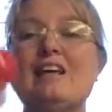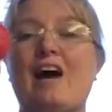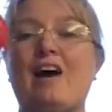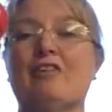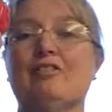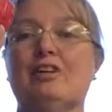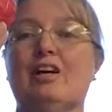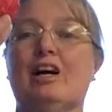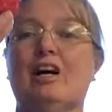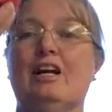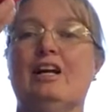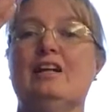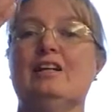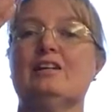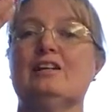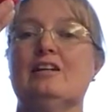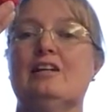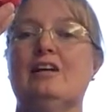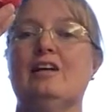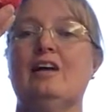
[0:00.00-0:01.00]
down on
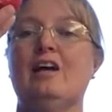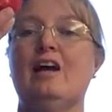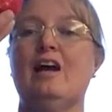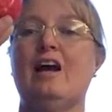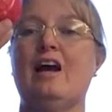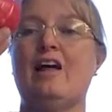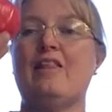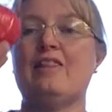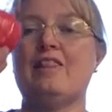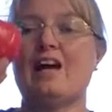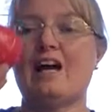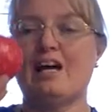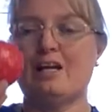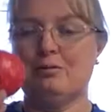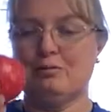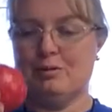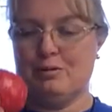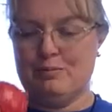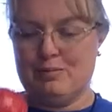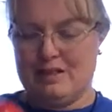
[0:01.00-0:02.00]
it. And
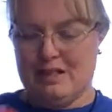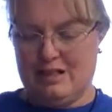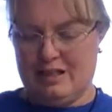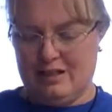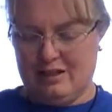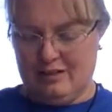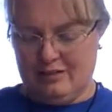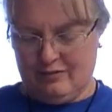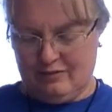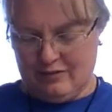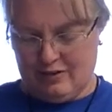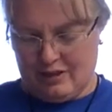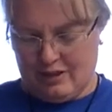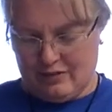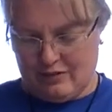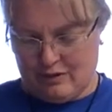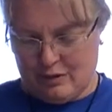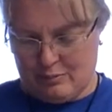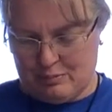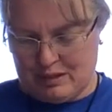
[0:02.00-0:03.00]
that would be
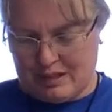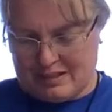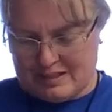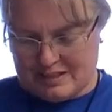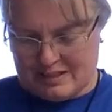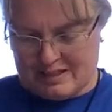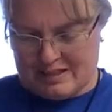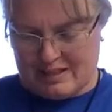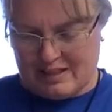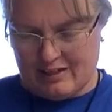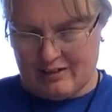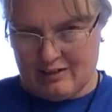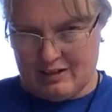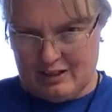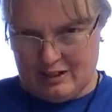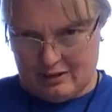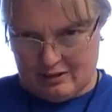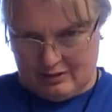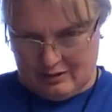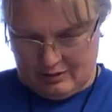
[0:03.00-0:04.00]
if I placed it down
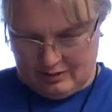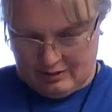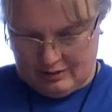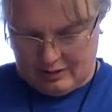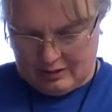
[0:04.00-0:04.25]
here